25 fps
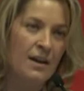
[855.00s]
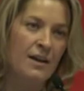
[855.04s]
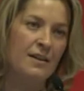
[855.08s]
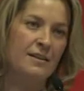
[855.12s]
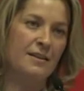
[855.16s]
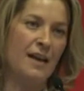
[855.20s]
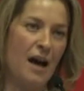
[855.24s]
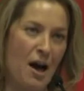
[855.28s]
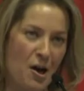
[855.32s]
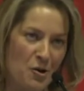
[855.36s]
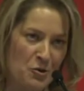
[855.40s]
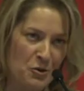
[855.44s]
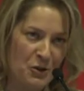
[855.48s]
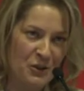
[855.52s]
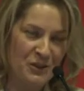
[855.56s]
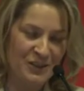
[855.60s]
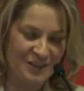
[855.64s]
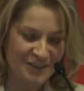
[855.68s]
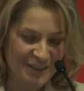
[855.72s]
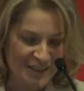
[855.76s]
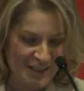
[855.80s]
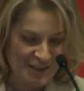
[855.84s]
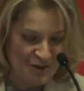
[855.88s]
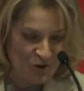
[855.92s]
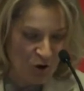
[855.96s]
Now,
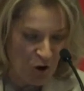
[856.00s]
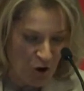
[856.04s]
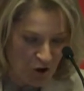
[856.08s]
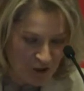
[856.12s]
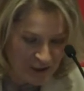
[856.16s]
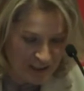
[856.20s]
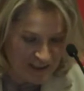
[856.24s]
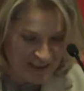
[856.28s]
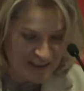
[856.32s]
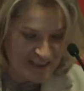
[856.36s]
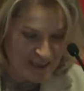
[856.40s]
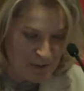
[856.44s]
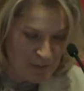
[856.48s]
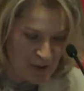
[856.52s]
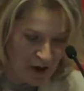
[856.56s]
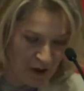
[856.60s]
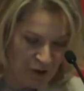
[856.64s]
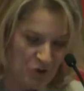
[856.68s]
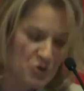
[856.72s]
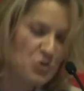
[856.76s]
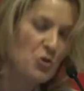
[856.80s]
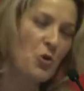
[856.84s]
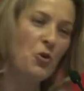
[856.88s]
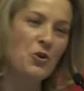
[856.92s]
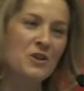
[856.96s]
this talk is
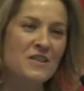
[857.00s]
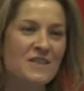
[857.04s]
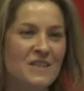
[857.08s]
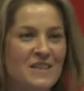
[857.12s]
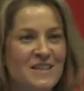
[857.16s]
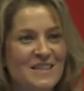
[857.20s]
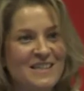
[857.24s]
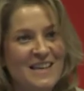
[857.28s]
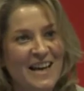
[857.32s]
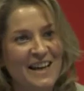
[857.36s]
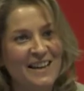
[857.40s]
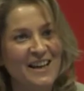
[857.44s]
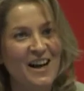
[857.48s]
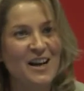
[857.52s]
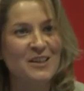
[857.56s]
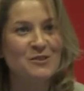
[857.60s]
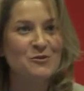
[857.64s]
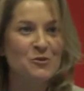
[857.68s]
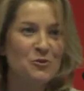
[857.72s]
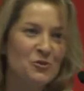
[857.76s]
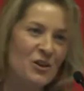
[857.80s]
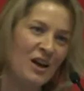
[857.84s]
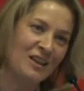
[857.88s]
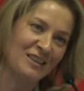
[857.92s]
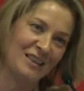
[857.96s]
about choices, and I
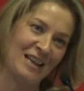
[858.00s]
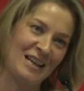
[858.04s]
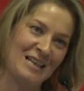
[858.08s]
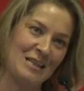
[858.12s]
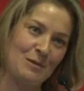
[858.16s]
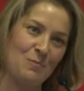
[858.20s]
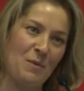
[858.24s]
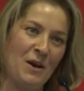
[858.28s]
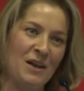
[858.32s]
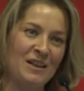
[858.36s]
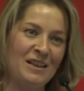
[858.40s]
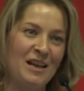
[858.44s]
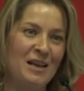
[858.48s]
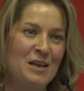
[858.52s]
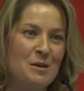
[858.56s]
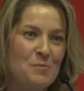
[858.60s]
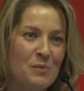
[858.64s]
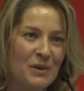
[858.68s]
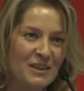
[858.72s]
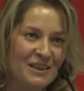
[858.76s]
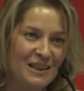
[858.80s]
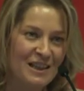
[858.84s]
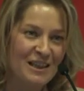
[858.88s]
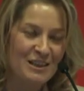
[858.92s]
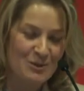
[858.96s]
do not expect
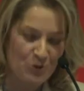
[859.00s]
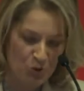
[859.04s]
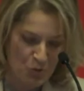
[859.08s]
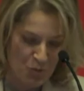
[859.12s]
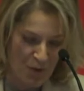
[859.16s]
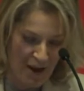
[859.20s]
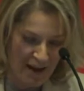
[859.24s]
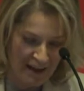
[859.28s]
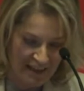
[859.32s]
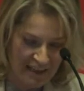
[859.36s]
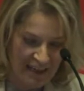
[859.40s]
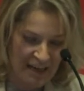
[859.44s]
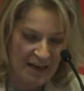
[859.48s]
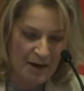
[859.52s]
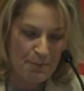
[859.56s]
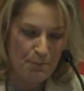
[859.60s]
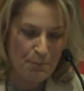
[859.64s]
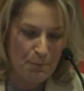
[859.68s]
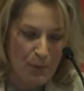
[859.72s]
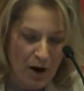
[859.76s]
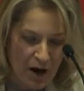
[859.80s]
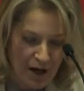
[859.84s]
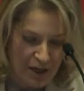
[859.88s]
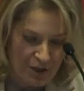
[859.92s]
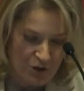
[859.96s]
anybody to make
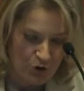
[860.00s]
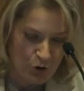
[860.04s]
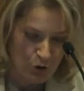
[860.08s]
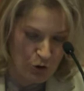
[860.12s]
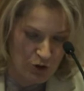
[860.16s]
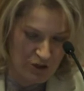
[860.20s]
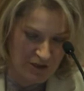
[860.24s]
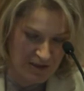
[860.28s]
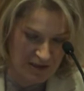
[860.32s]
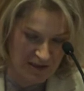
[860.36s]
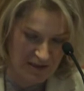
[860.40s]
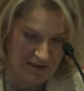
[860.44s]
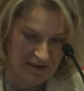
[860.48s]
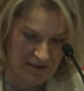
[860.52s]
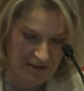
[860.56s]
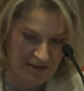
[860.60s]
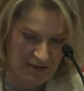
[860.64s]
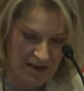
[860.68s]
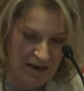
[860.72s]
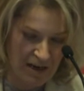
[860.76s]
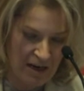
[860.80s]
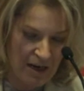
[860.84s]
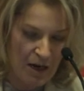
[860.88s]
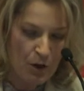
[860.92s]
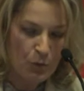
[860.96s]
my choices.
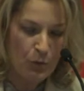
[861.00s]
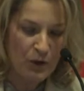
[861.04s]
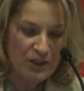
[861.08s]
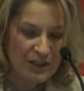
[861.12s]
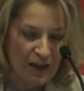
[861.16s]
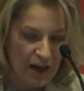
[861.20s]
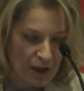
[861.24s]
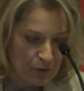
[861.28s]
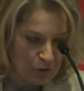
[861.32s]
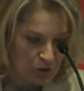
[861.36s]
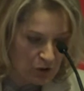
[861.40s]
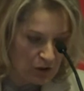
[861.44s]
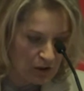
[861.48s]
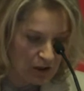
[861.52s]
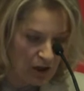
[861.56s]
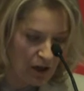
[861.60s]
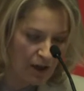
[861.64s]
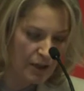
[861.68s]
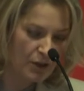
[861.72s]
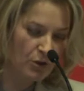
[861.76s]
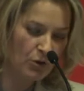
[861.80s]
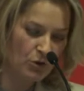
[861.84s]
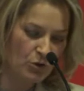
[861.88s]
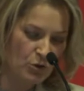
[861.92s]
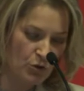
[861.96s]
What I would
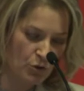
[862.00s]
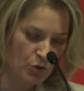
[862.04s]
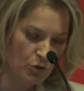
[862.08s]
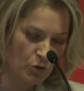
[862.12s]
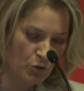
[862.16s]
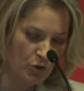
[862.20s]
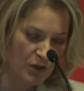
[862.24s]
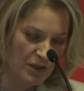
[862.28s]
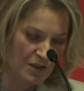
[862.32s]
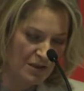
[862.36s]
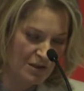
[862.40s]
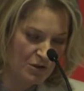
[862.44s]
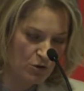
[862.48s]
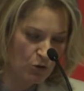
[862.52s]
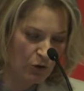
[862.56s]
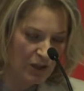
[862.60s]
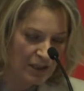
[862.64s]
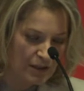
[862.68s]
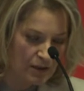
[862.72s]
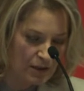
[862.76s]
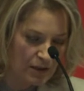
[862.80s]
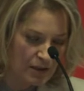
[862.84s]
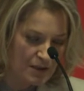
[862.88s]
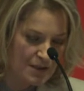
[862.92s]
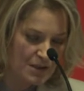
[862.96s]
like you to do is to
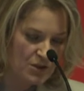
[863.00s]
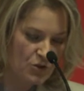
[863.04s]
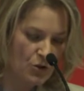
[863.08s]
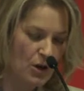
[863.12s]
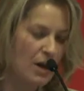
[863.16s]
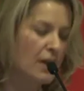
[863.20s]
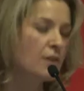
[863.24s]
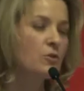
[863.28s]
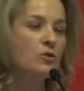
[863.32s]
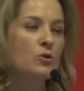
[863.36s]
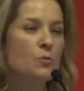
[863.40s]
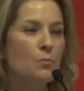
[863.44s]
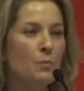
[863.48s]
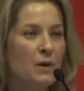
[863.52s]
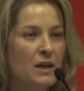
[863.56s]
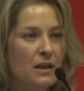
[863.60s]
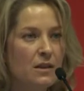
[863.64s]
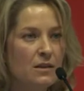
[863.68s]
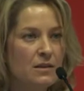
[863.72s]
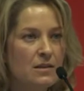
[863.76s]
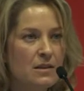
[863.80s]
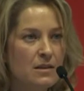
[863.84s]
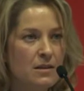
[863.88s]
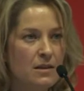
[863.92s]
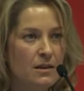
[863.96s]
at least try to
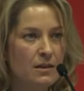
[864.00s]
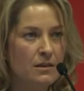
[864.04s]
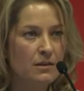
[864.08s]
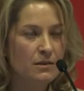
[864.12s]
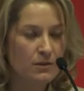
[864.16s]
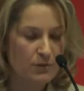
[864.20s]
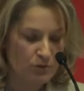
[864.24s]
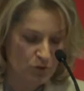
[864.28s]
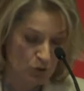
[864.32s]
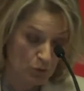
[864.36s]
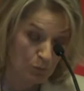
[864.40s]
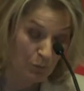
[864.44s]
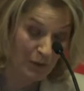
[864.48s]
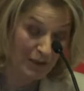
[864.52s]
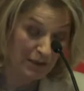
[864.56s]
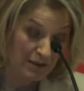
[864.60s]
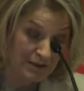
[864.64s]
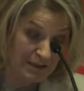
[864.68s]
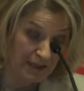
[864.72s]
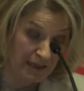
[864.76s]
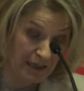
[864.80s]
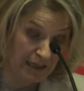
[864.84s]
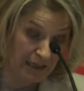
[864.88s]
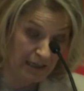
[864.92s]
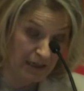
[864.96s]
build to
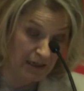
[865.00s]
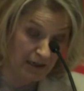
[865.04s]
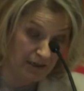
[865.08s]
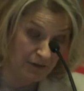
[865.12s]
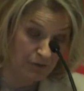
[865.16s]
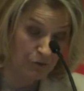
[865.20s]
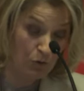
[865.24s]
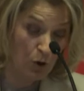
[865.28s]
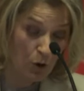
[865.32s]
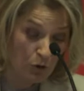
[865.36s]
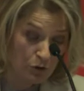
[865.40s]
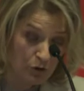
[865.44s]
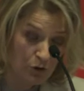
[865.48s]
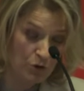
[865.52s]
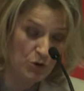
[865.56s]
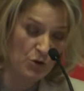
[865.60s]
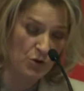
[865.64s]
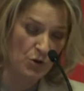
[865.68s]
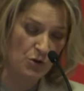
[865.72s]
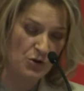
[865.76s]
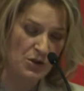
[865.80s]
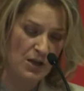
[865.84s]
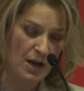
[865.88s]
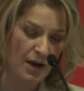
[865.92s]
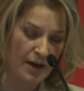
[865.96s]
building a road to
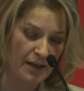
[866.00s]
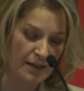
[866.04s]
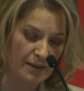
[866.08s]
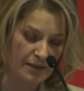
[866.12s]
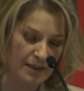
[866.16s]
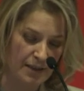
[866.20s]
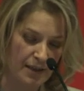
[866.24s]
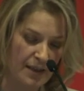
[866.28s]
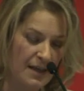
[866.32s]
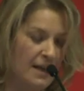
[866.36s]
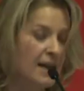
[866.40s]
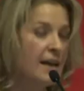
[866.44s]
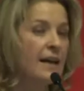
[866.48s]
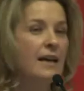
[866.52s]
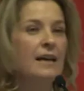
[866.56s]
society.